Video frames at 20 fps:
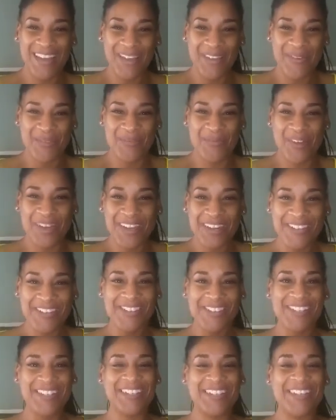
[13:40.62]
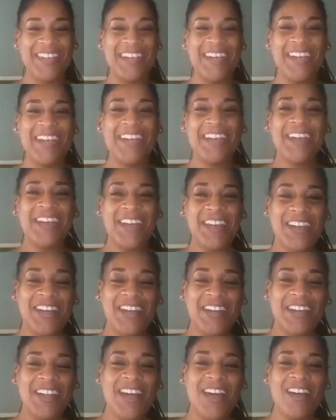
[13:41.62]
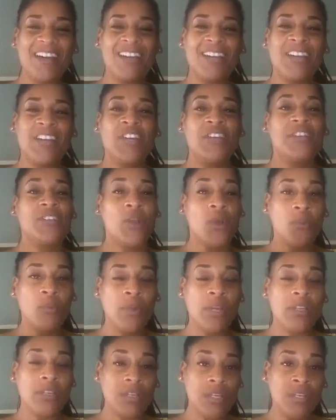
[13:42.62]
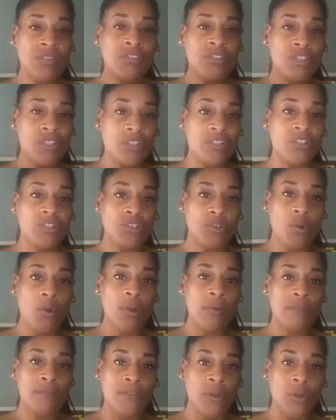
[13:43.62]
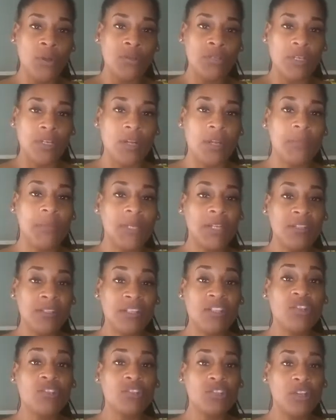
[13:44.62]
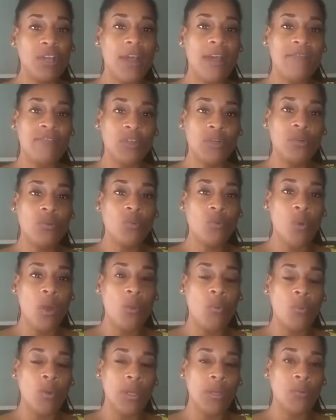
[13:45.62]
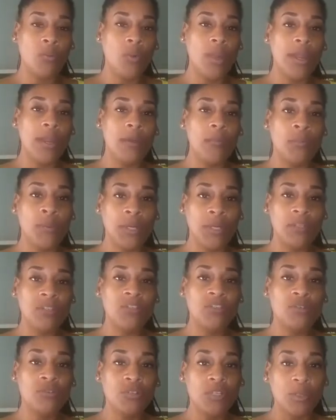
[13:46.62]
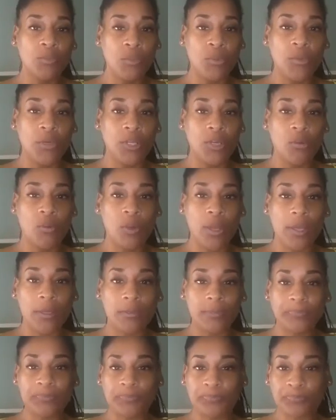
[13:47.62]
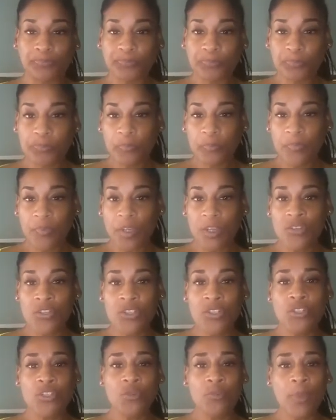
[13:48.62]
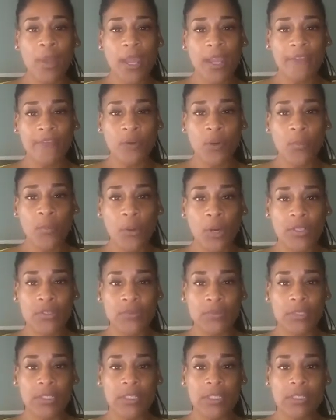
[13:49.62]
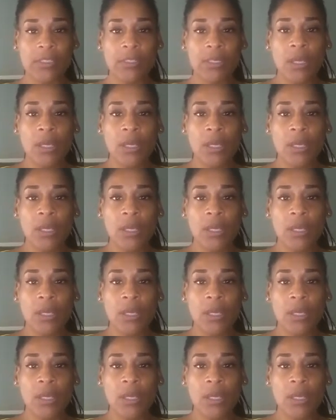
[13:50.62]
Wayne, you're silly. Yada, yada, yada. So it really is just a shortened version. I mean, it still should have the who, what, when, and where, but it's usually pretty quick. Should you pay for a press release?